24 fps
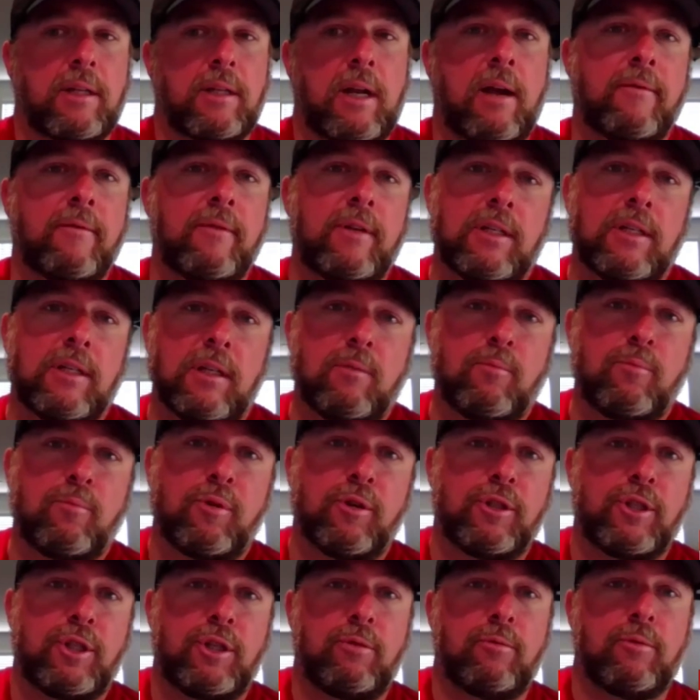And obviously it
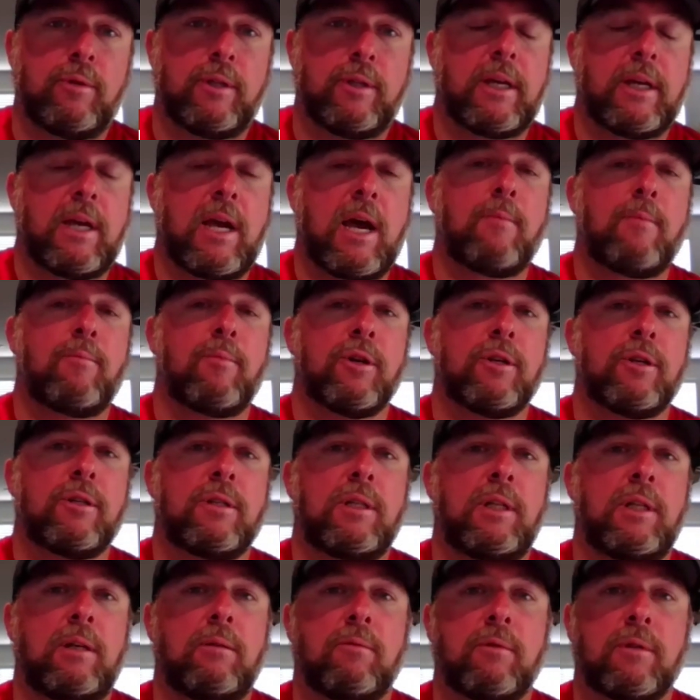puts you in the catbird
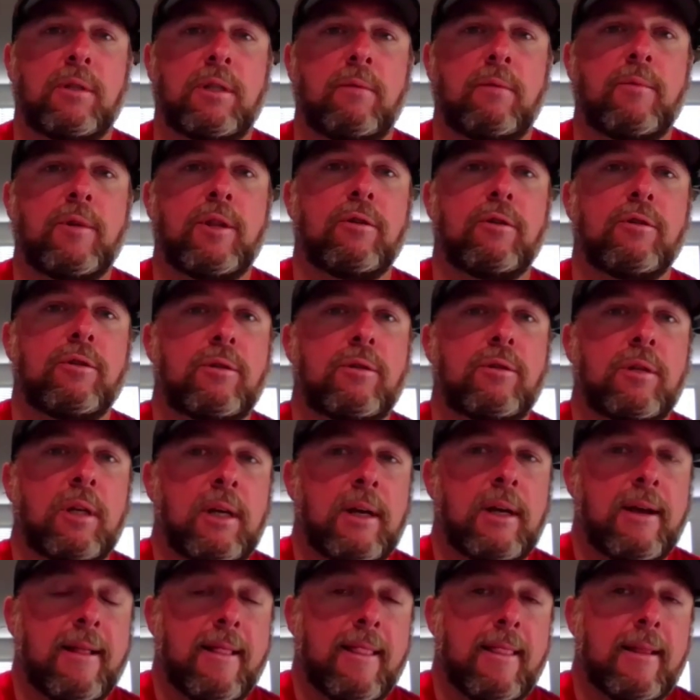seat with some of
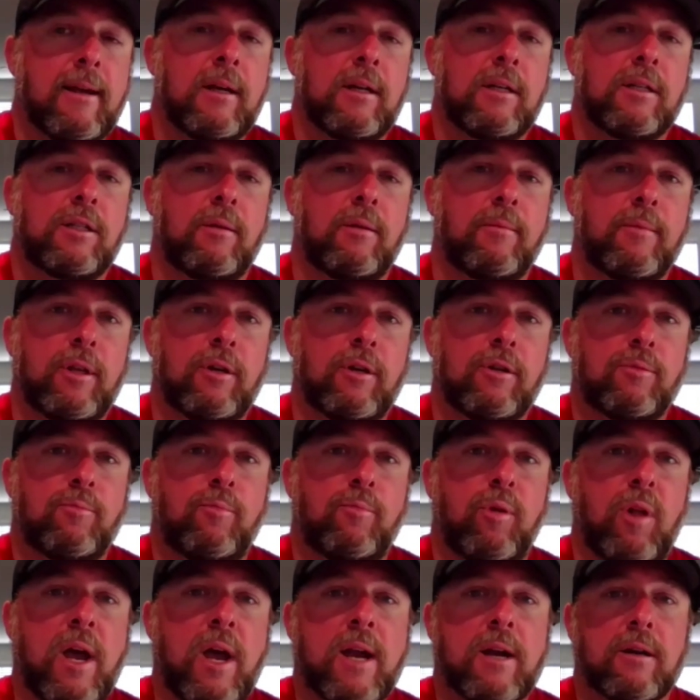those
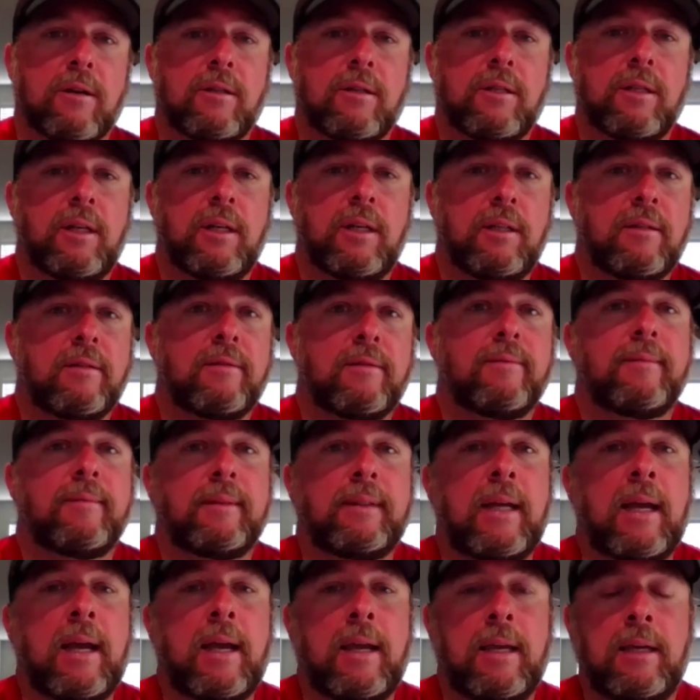players that it's,
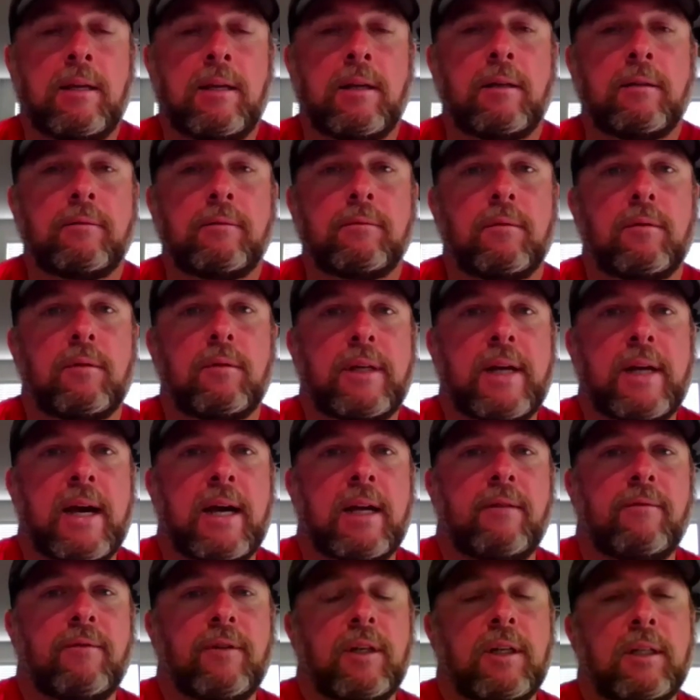you know,
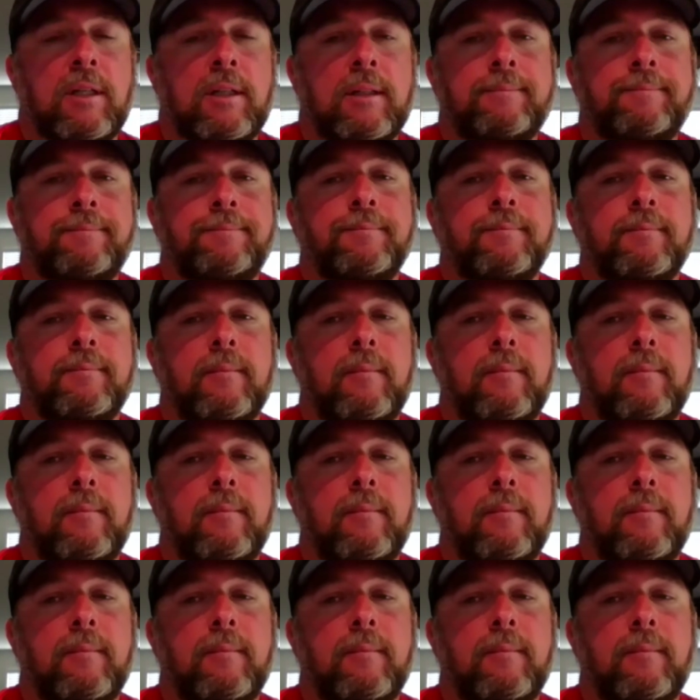kind of a,